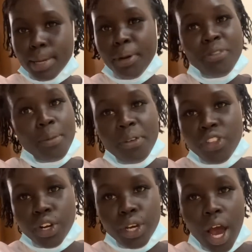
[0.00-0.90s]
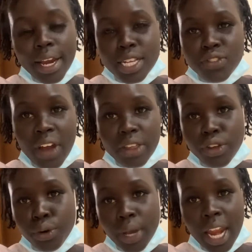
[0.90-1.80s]
Some of them, if they're not, it's fine. They
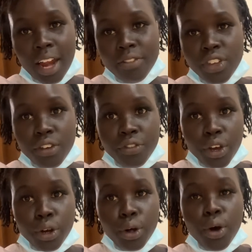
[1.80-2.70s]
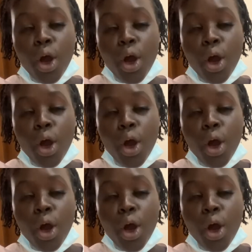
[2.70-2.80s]
don't get out of their vehicle.